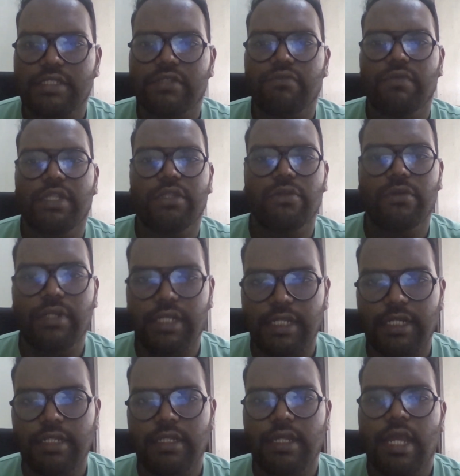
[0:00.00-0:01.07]
when you
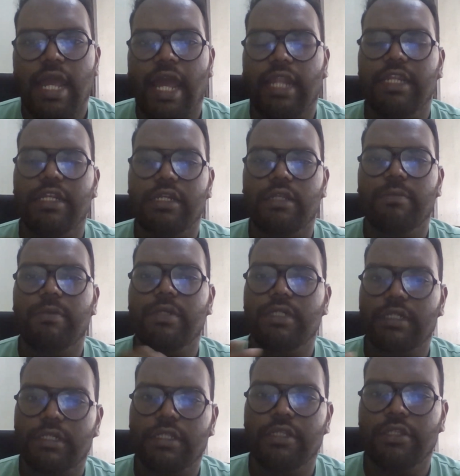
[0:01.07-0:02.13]
read and
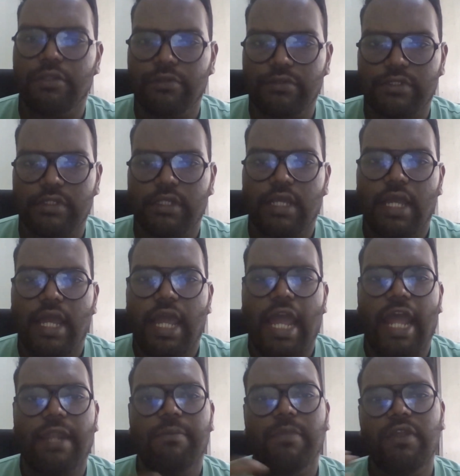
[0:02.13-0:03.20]
interpret the news.
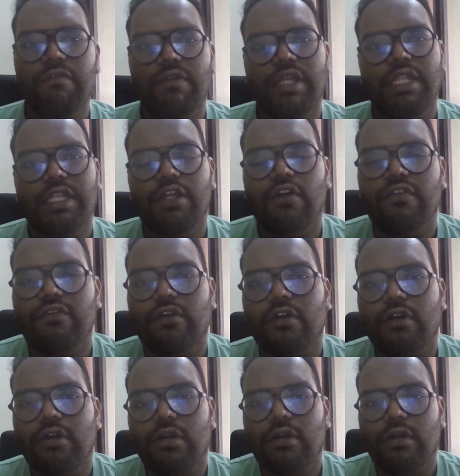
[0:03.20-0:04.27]
And be wary of
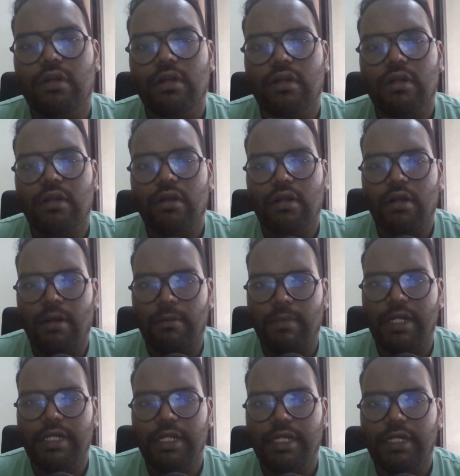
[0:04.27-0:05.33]

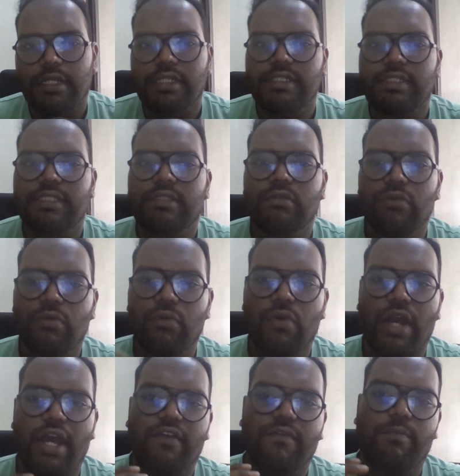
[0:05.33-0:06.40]
commentators who
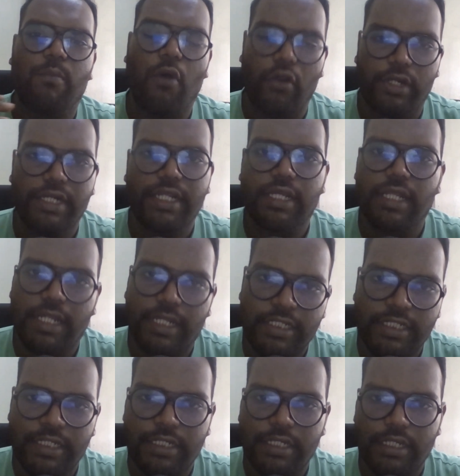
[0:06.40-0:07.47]
have political
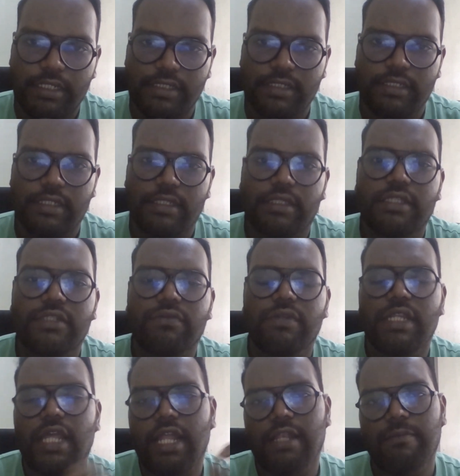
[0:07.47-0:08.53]
agendas. This
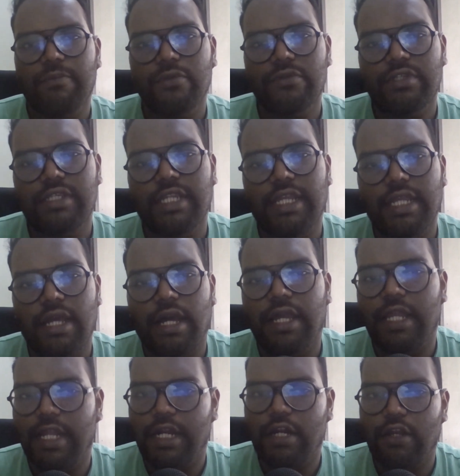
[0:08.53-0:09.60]
will help you stay
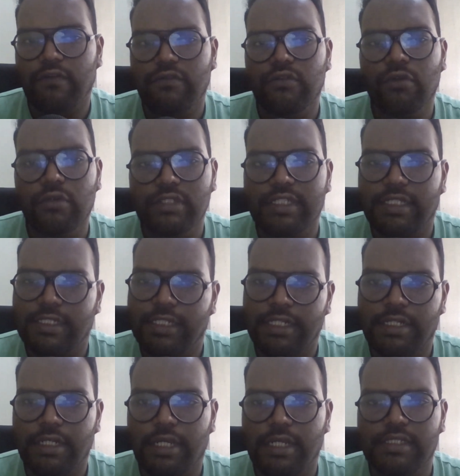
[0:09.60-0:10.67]
ahead of those
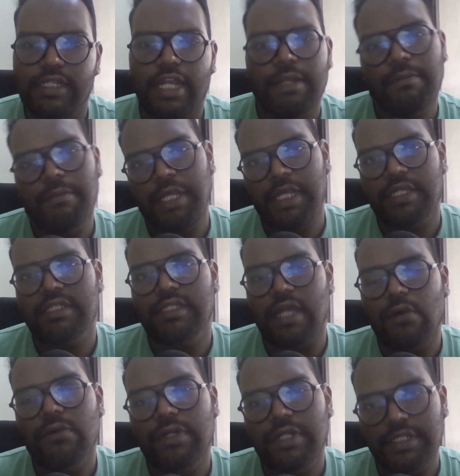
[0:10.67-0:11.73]
agendas and make
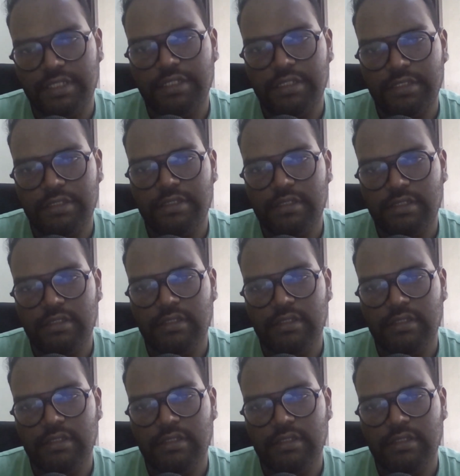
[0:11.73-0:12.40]
sound decisions.